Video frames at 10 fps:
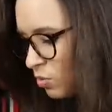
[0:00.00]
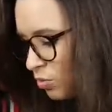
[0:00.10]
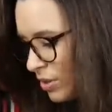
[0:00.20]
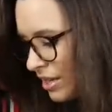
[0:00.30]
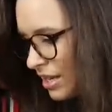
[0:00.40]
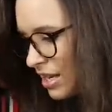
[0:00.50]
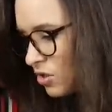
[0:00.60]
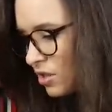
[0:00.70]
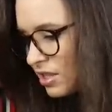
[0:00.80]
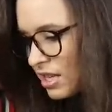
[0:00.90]
really
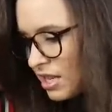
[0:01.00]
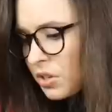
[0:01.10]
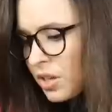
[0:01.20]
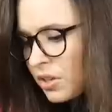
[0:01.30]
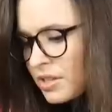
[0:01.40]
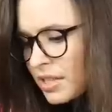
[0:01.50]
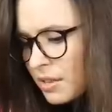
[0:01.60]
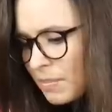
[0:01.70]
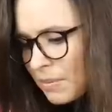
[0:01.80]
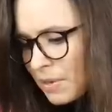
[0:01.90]
interesting. It looks like
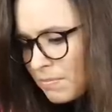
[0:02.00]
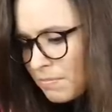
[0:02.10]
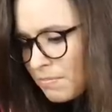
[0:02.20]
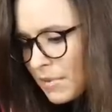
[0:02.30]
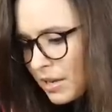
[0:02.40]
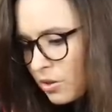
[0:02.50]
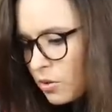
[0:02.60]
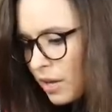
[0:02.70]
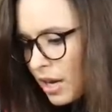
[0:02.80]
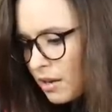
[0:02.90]
it might be middle
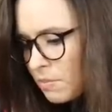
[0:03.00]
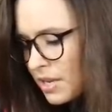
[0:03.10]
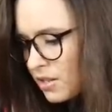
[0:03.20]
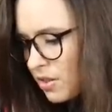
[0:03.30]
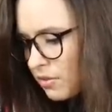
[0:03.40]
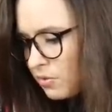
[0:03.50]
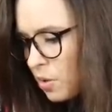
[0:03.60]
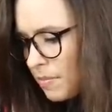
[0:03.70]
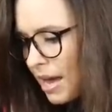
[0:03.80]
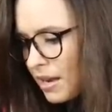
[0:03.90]
grade based on the
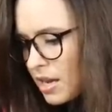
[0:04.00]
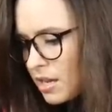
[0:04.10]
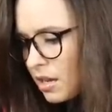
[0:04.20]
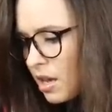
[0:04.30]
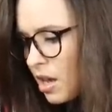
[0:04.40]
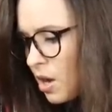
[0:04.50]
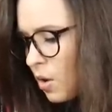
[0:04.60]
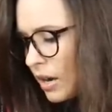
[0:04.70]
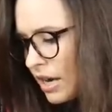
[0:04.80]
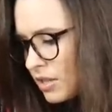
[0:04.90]
formatting,
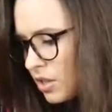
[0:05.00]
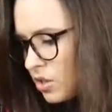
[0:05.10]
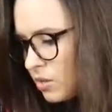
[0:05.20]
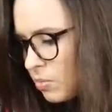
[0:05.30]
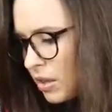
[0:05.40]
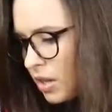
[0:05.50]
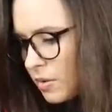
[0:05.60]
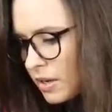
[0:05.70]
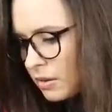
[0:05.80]
or I guess it could just be lower